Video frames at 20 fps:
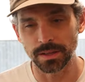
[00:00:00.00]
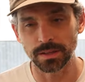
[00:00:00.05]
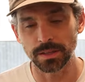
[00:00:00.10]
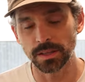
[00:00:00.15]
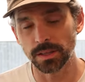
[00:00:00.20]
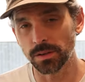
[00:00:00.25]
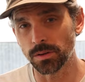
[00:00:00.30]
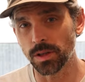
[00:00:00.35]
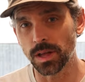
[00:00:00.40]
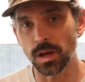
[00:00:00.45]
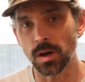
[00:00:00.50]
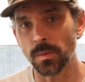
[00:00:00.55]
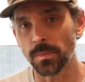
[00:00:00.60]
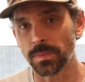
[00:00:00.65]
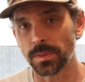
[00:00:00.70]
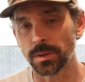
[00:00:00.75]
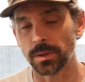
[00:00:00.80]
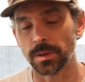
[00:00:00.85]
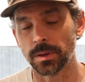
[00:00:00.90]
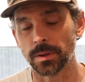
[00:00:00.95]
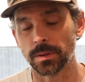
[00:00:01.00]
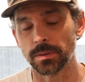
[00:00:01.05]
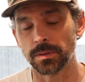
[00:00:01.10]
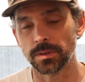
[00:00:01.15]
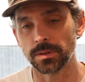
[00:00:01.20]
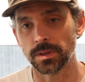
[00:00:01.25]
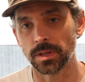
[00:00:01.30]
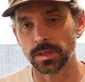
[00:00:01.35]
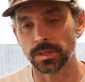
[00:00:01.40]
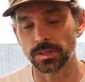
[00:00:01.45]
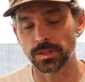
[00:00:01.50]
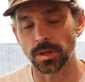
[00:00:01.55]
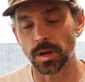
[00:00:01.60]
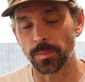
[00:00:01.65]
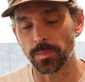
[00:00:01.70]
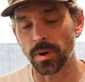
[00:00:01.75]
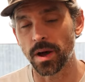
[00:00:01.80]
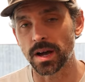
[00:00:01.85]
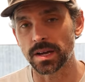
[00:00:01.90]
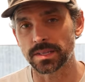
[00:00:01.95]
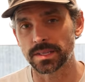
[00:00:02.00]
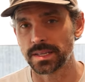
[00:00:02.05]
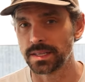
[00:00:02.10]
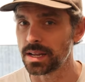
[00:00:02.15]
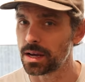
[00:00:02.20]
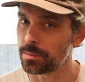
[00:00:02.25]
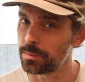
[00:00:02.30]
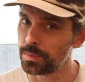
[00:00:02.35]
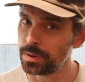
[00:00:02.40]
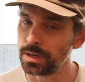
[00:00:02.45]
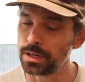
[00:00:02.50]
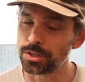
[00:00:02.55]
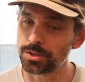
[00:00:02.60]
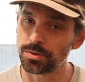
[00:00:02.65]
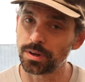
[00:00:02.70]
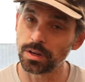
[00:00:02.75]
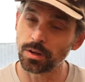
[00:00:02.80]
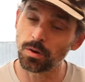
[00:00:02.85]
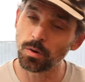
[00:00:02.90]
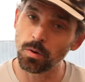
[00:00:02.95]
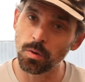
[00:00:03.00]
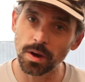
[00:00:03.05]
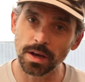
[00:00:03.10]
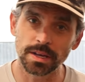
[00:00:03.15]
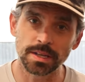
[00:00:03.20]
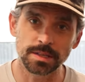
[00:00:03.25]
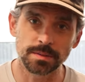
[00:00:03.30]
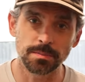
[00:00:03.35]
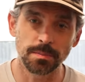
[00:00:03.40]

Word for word: it'll help the the epoxy not penetrate quite as